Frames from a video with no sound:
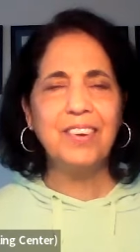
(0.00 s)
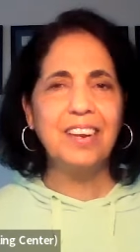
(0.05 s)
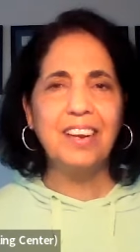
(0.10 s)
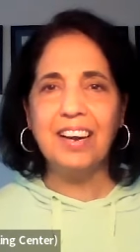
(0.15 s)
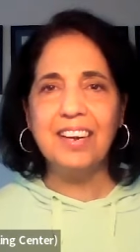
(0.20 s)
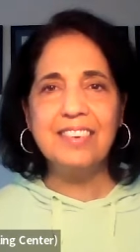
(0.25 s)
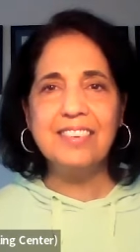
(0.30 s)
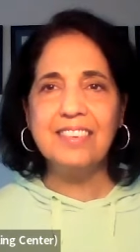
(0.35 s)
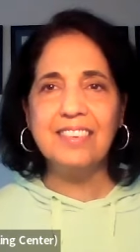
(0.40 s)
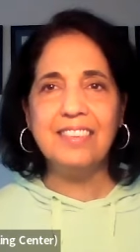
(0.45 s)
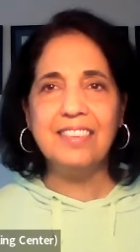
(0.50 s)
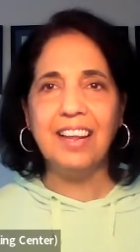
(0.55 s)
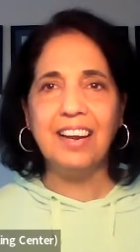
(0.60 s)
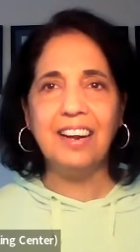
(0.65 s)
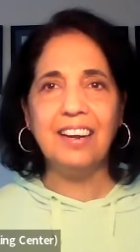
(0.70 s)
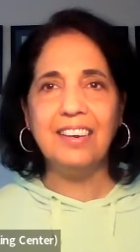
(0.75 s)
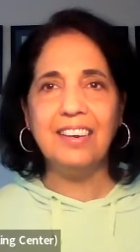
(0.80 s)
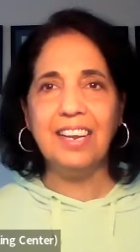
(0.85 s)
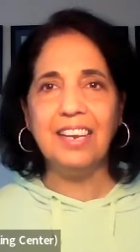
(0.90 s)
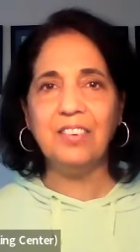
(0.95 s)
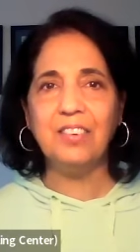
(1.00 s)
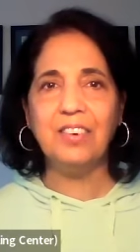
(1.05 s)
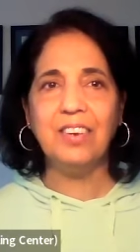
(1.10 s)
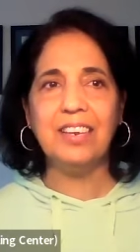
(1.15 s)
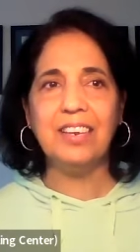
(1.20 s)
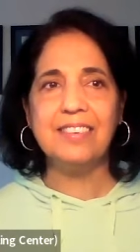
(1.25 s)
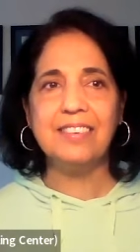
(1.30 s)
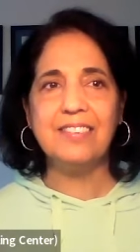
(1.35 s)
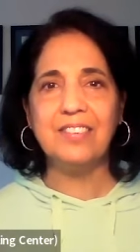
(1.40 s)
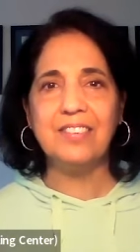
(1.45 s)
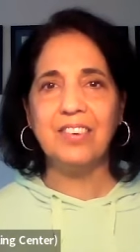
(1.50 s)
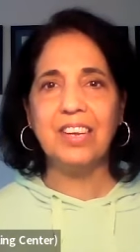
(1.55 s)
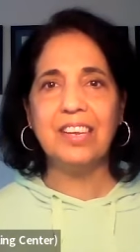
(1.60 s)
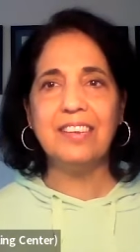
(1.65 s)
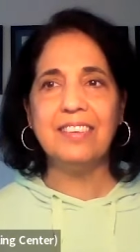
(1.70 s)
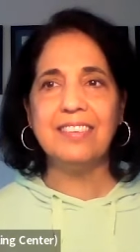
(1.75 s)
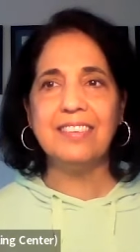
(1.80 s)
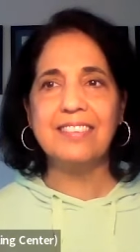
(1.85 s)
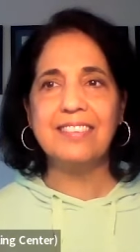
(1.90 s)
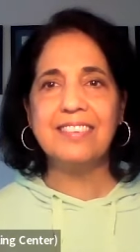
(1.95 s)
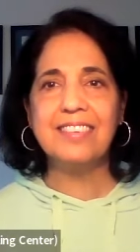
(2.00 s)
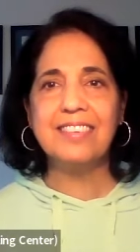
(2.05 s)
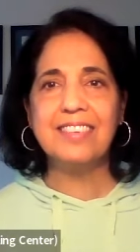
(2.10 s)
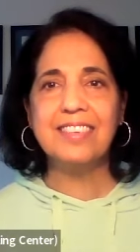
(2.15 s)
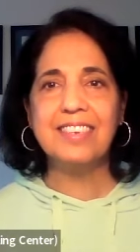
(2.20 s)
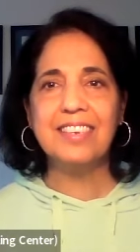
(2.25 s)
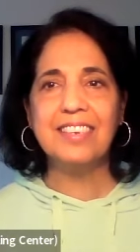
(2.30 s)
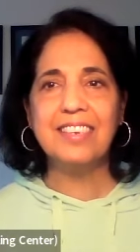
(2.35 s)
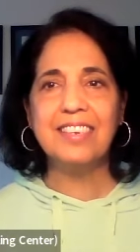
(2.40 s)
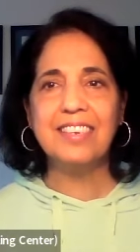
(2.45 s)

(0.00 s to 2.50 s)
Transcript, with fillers: larger than our day to day struggles.